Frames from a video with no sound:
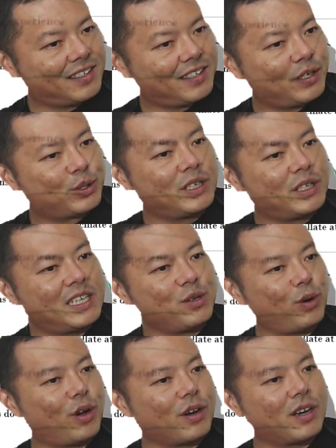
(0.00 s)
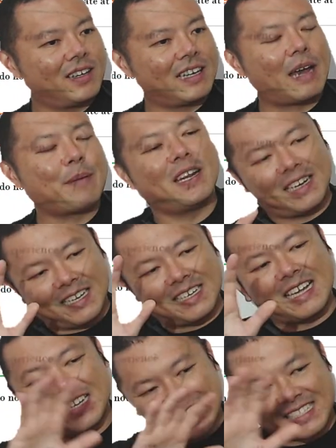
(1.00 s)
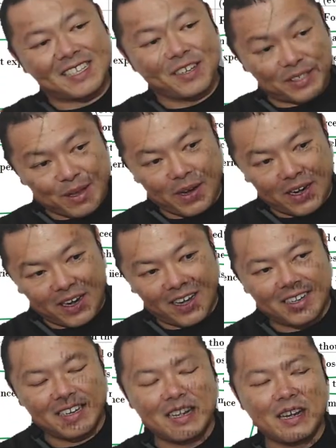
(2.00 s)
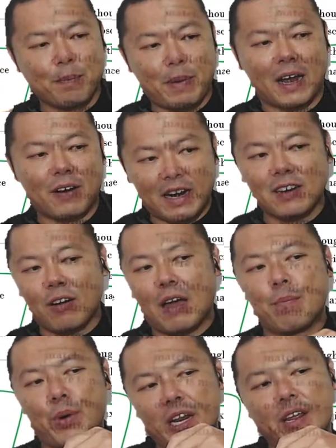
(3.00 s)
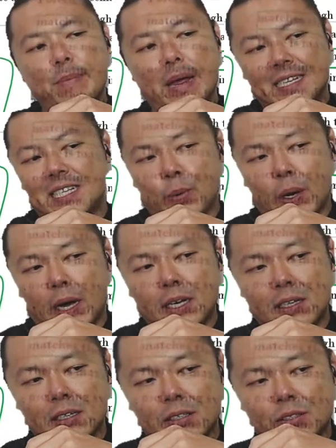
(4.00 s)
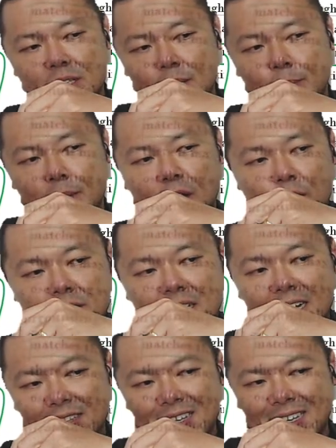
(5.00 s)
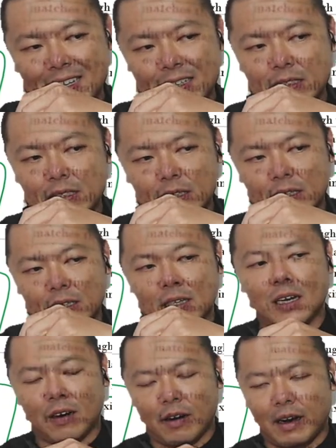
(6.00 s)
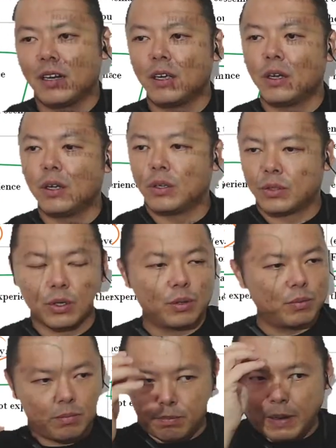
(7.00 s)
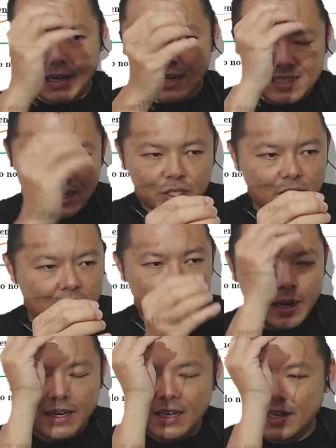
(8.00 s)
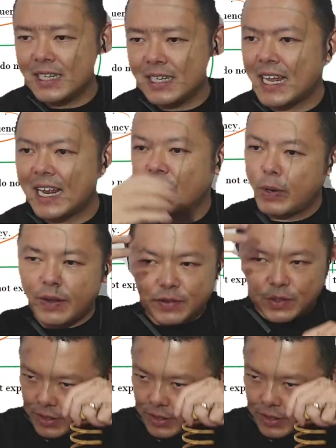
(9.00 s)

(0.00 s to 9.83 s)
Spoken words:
So this no longer, I mean, it is still similar, but right now I'm bringing back C1, so it's about the oscillator again, right? So, but essentially, whether is it standing waves or